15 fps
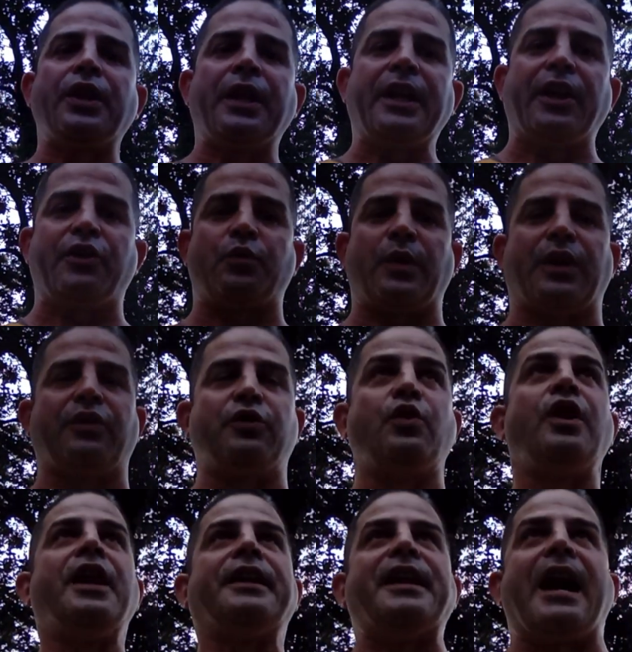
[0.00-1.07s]
Here's what we can do.
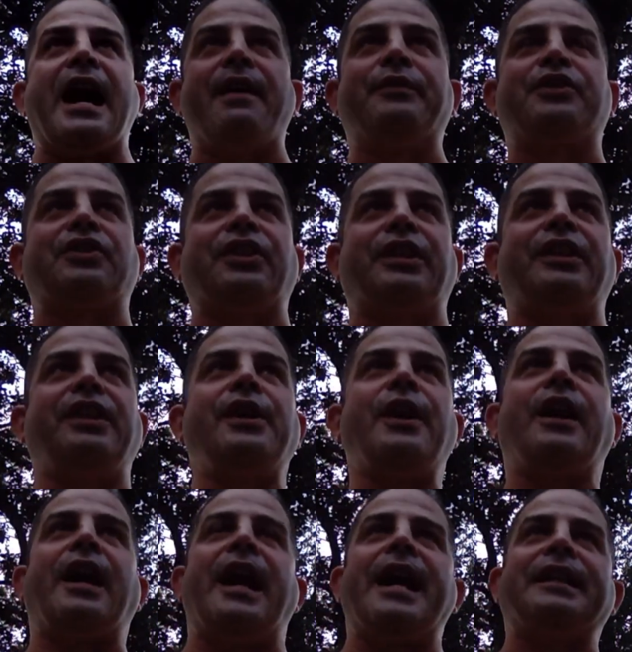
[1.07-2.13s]
Now, obviously,
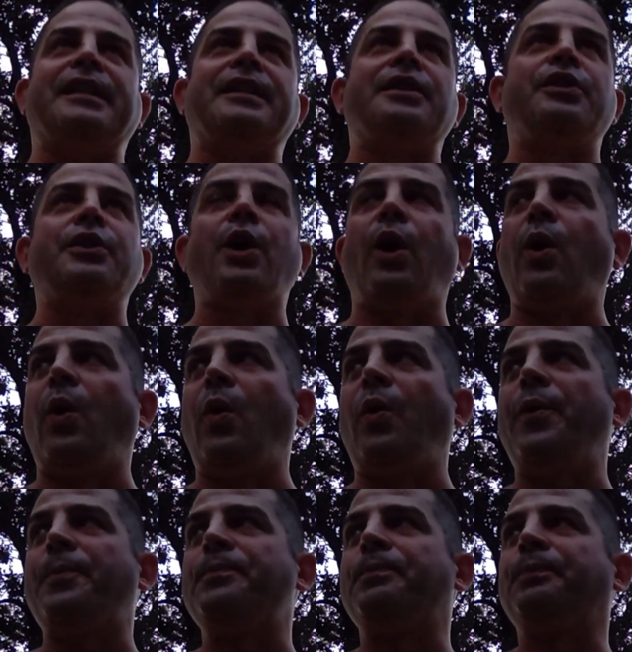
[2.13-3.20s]
I didn't know
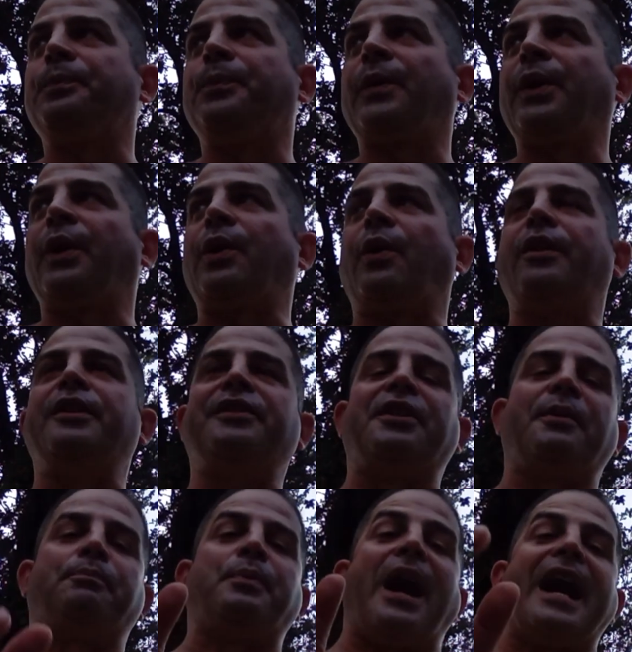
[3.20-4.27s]

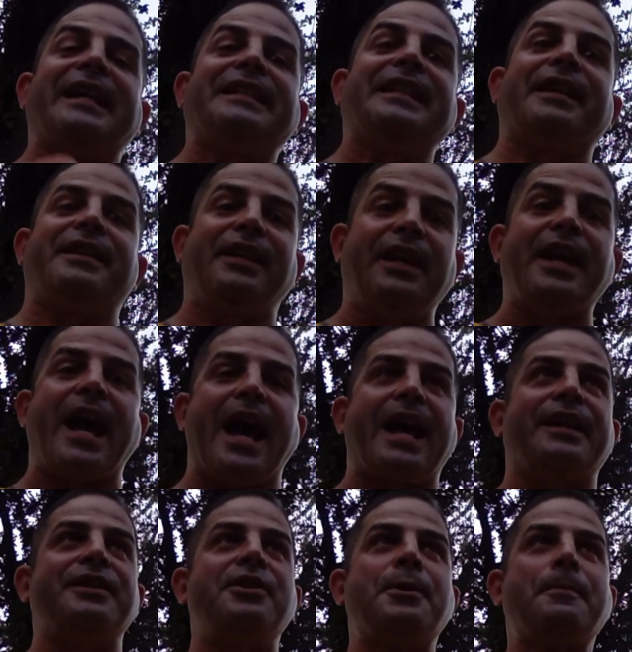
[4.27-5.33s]
the idea he had